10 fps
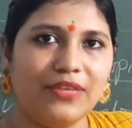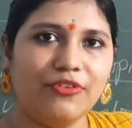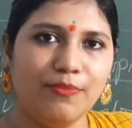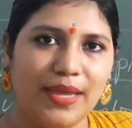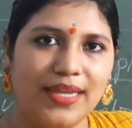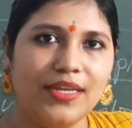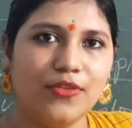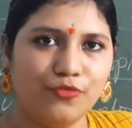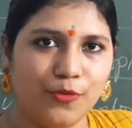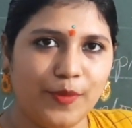for men
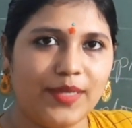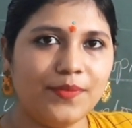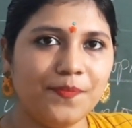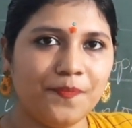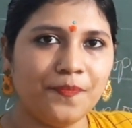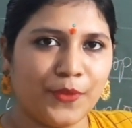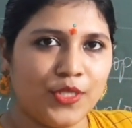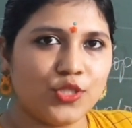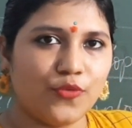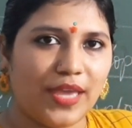and women,
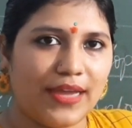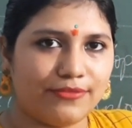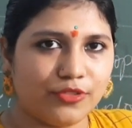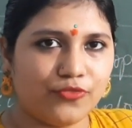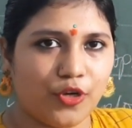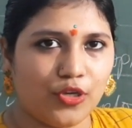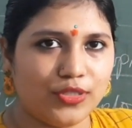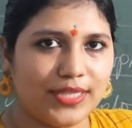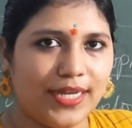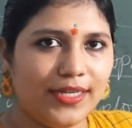so we have to follow
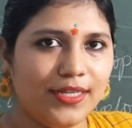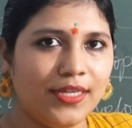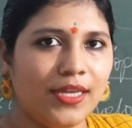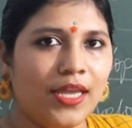that.